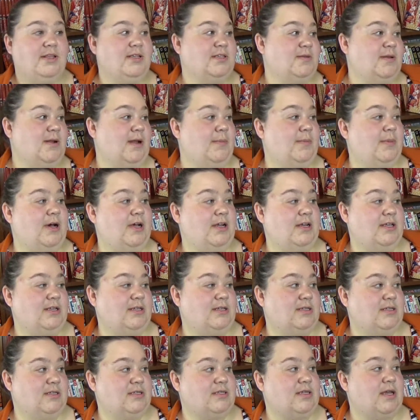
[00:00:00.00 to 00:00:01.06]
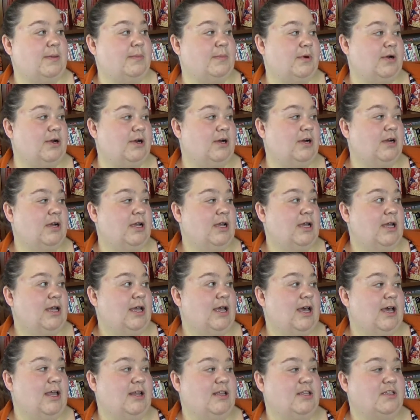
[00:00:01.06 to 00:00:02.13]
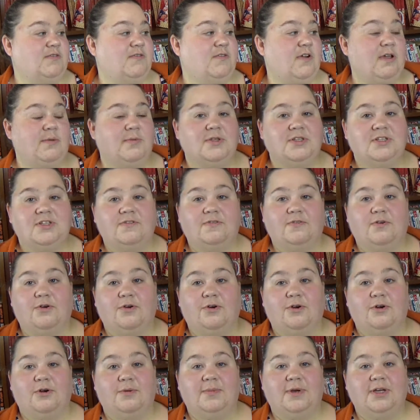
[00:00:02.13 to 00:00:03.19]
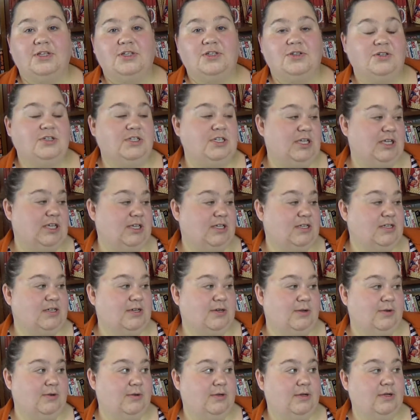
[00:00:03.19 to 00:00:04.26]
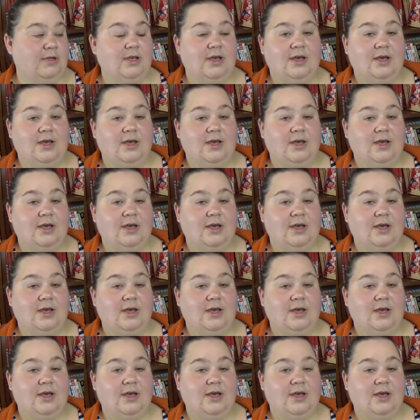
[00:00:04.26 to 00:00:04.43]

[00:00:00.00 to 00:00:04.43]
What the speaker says: This one I bought in December, and it's Fragments of Horror by Junji Ito.